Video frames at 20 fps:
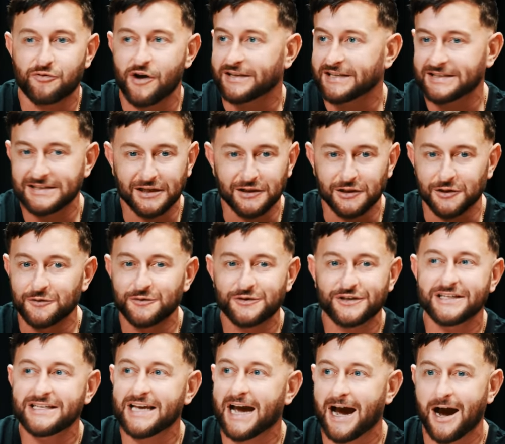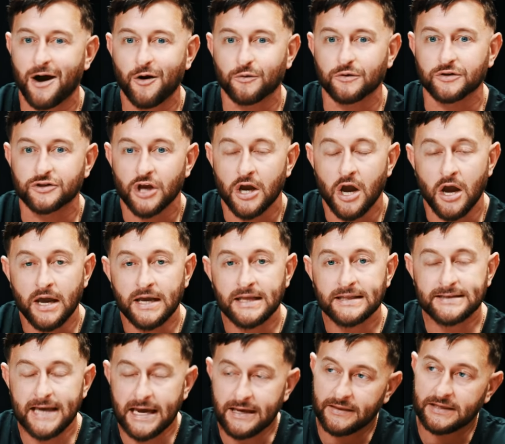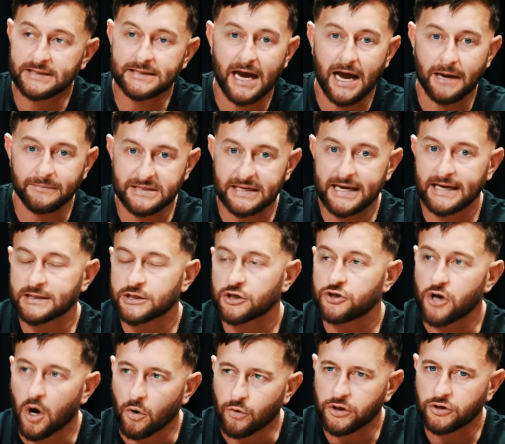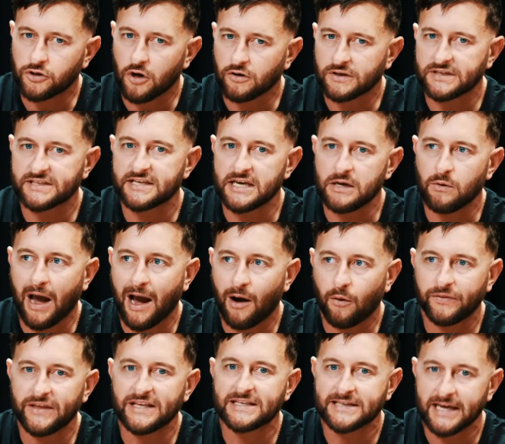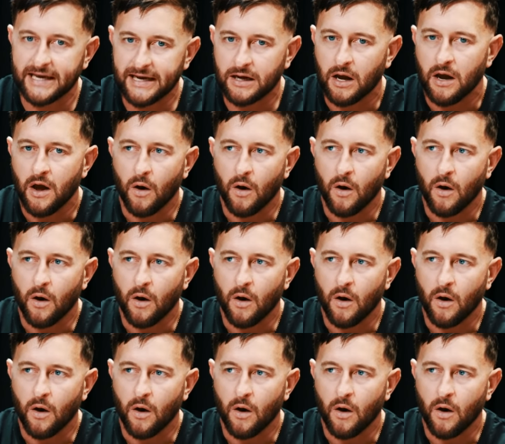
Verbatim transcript: predator loose in your house. Take the time to get to know your dog, see how they tick,